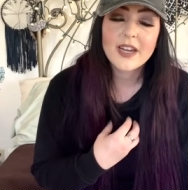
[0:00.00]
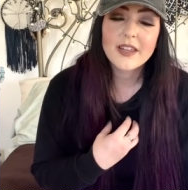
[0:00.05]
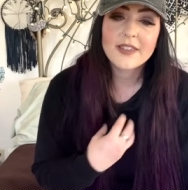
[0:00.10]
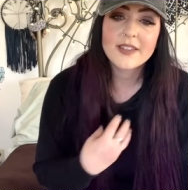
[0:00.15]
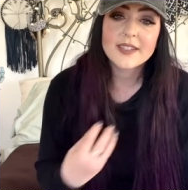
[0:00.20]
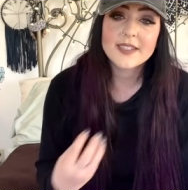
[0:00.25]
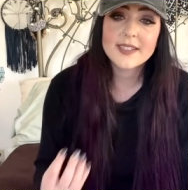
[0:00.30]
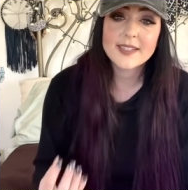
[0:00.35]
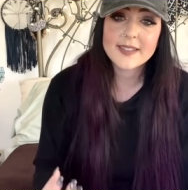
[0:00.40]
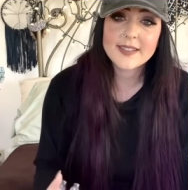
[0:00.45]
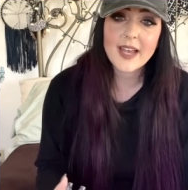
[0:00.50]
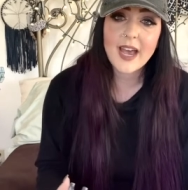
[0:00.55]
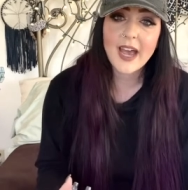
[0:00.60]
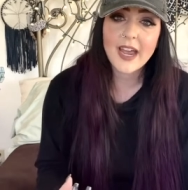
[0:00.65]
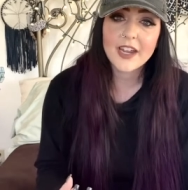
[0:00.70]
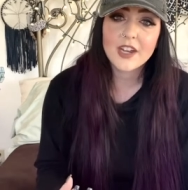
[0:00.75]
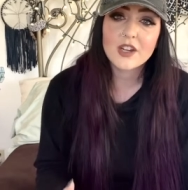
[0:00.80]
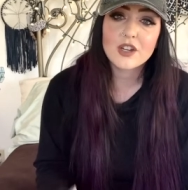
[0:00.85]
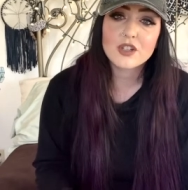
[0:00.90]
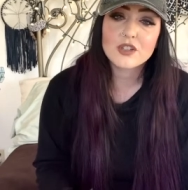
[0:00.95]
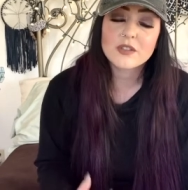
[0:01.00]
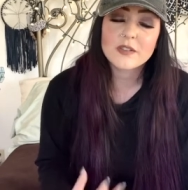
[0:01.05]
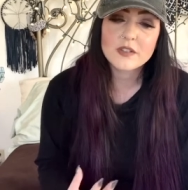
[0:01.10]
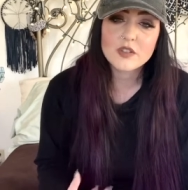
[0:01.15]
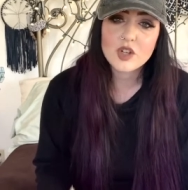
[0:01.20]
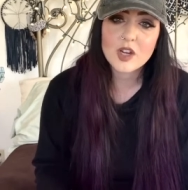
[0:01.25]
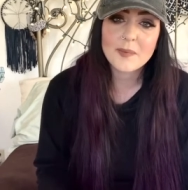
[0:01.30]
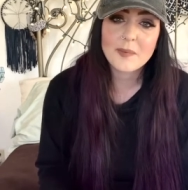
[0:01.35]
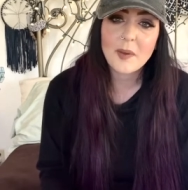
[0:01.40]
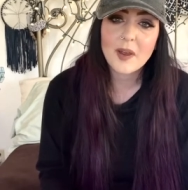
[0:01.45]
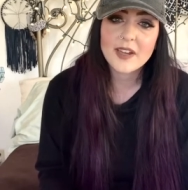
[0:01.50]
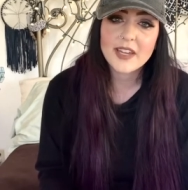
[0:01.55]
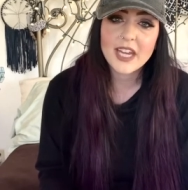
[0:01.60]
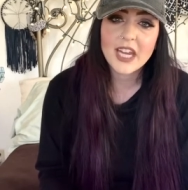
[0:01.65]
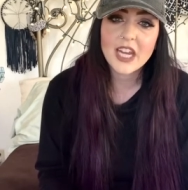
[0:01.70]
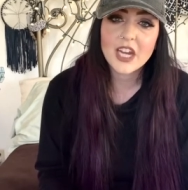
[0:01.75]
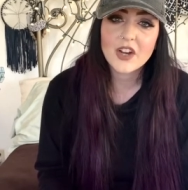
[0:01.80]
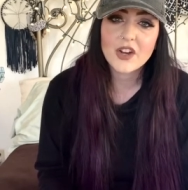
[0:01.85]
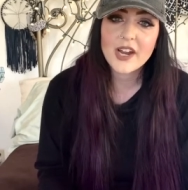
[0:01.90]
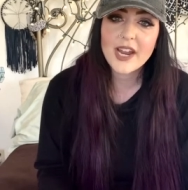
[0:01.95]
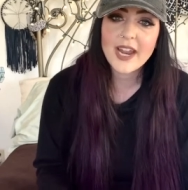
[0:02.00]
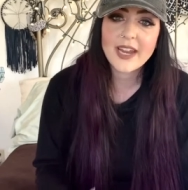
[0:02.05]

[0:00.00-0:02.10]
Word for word: the desire to jump on here